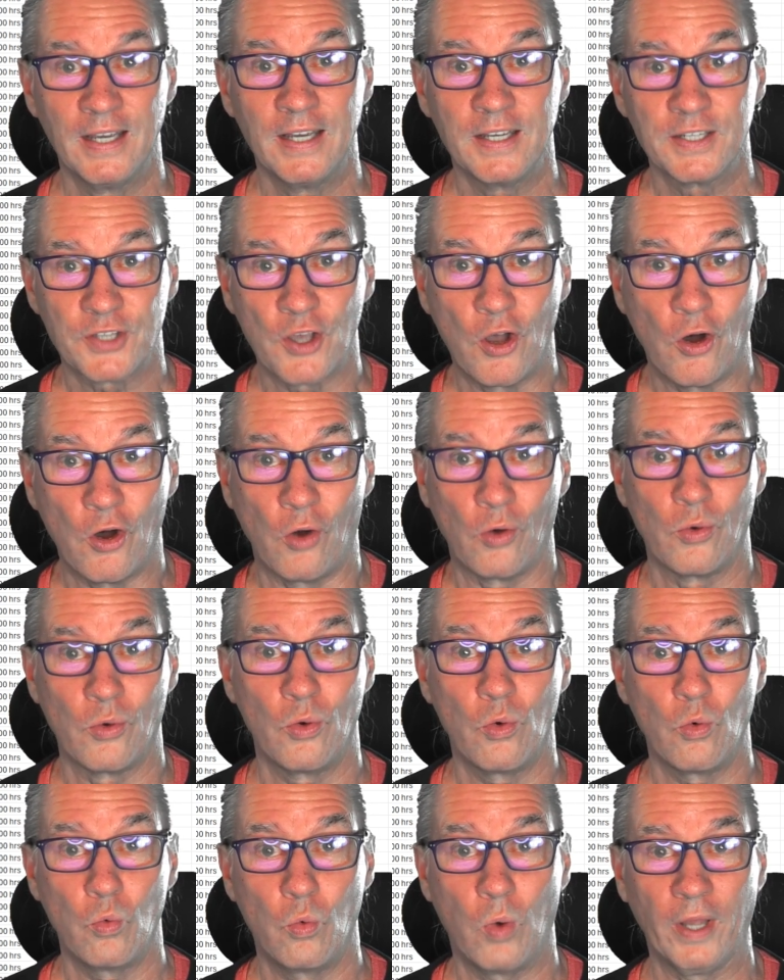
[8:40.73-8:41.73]
So
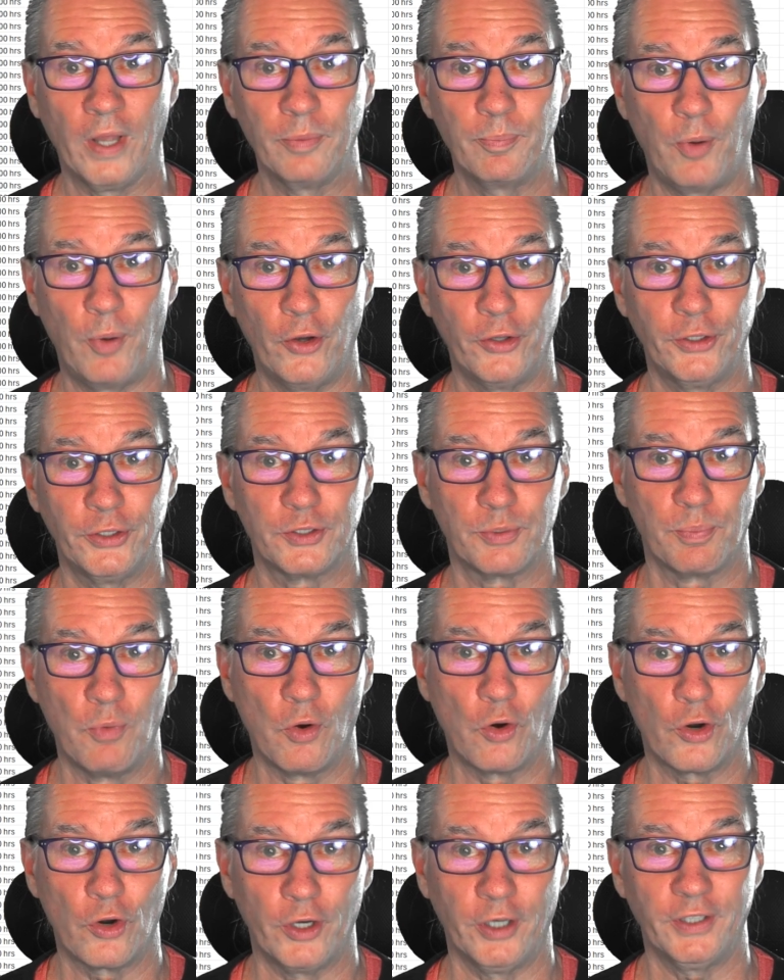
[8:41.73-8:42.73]
1 point
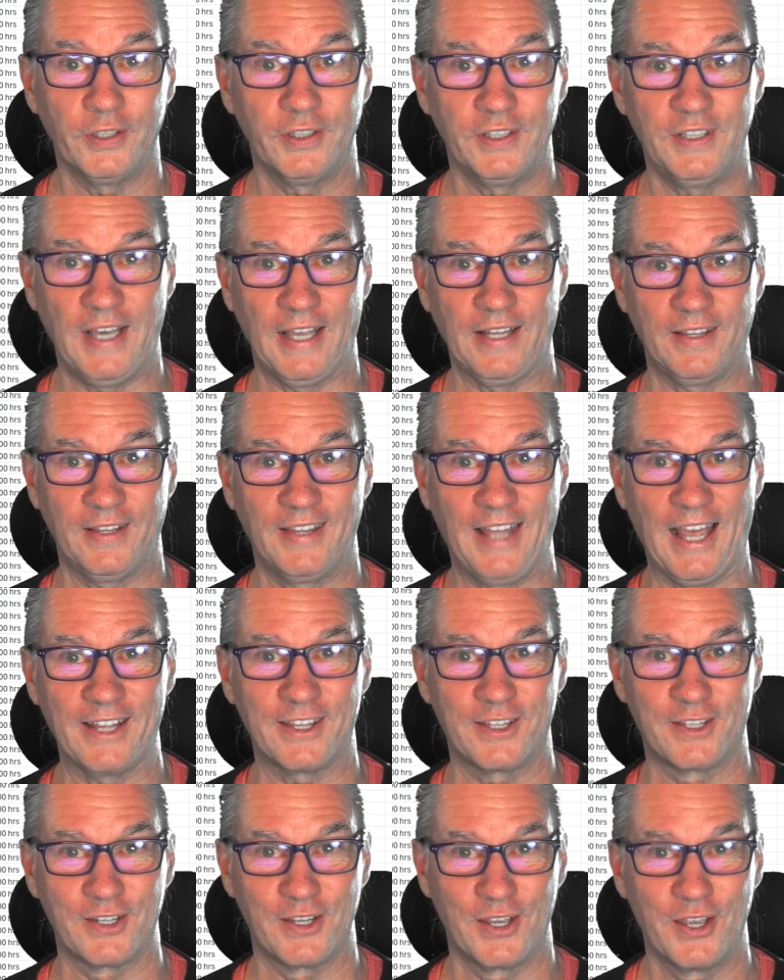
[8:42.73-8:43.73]
more yet
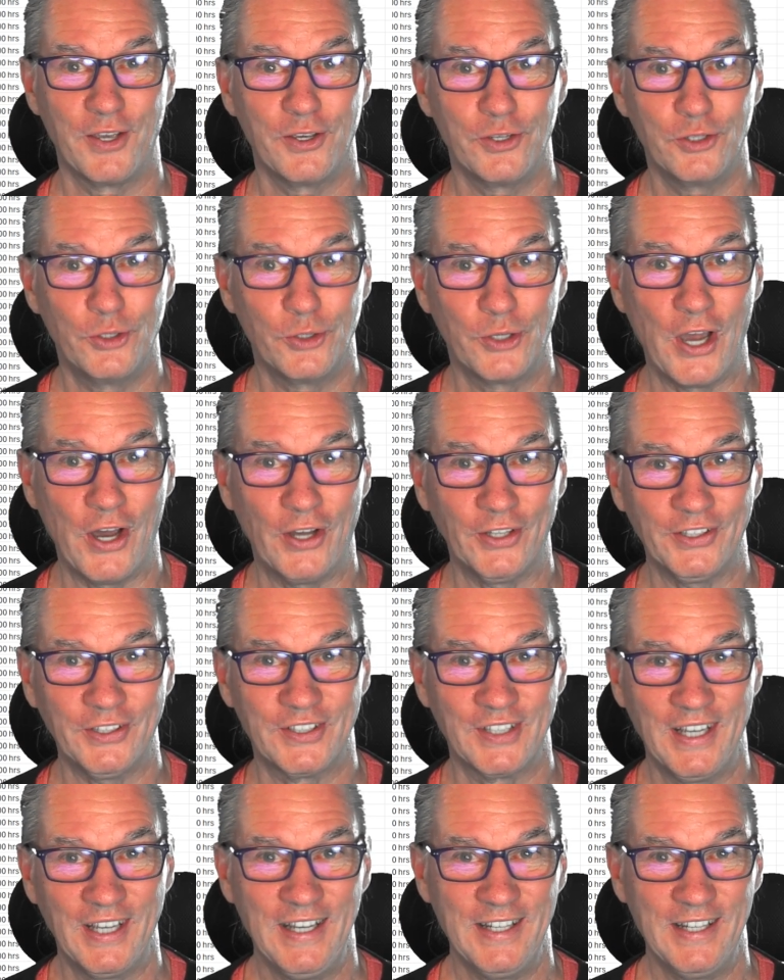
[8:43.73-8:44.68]
that you got.